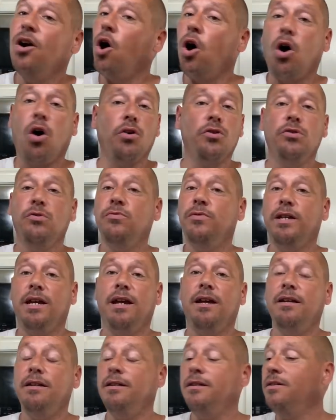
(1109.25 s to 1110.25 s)
all you
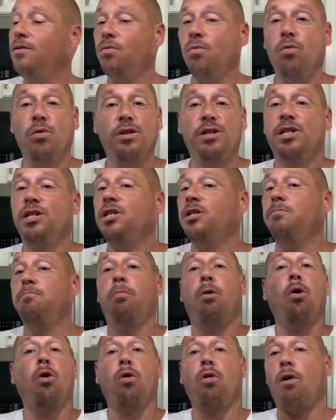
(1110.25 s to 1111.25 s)
did was
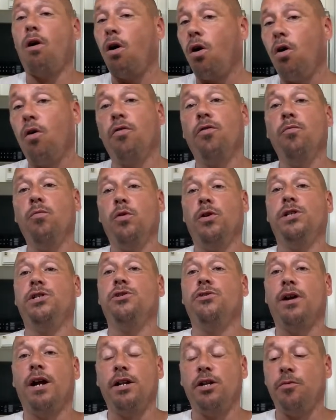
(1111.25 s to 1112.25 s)
pull all the
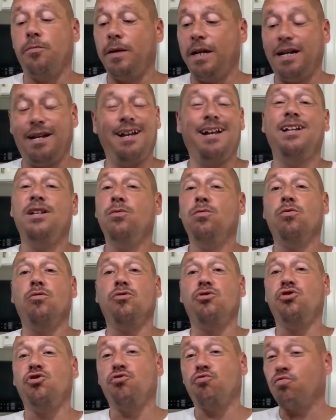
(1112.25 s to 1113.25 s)
moisture out of your meat and you
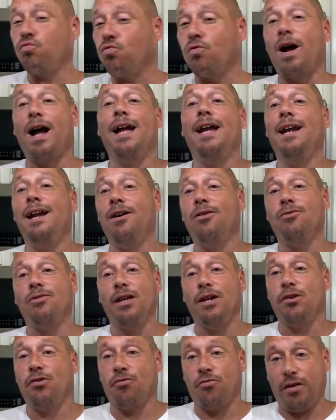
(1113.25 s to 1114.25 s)
will dry it out
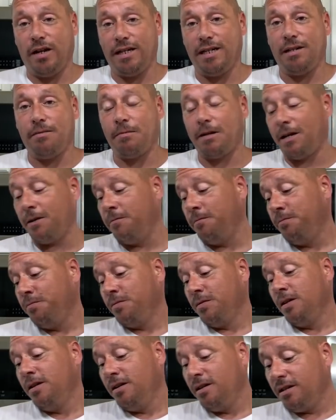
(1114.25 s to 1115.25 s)
like crazy, man.
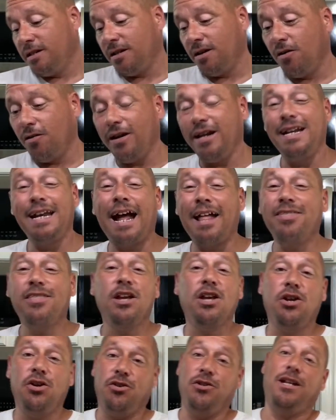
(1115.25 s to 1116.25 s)
So, and not the
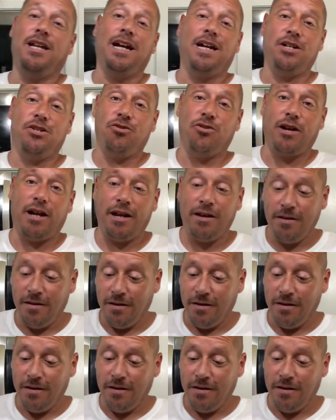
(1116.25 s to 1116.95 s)
good kind of dry.